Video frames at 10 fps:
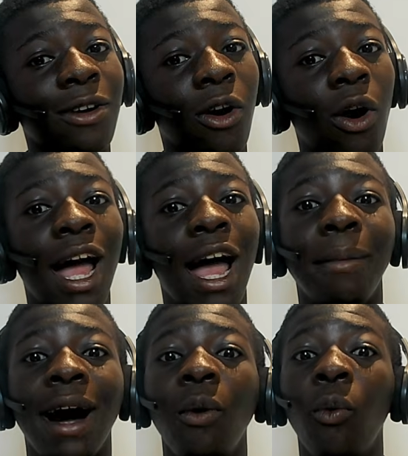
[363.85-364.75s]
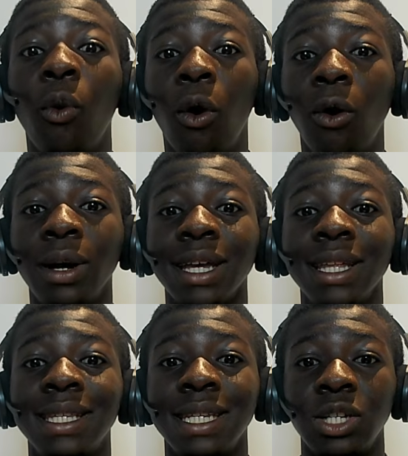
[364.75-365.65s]
or am I wrong in the
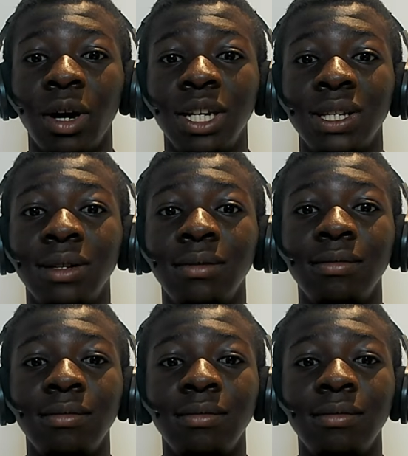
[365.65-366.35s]
situation?